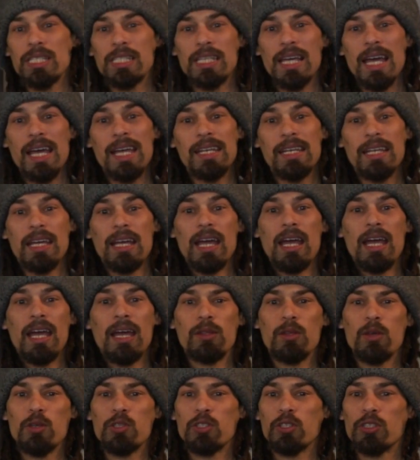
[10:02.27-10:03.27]
set,
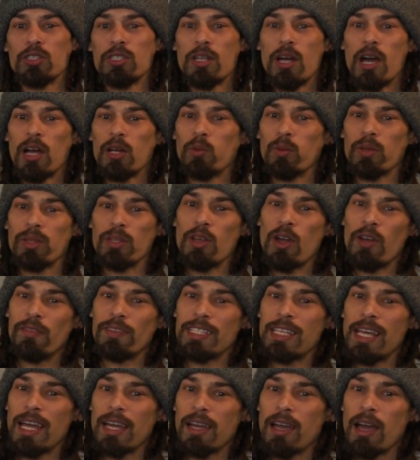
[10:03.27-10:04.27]
and those are stocked with
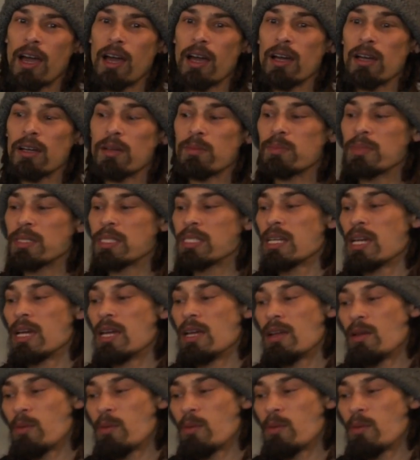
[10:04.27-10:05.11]
Novatech hubs.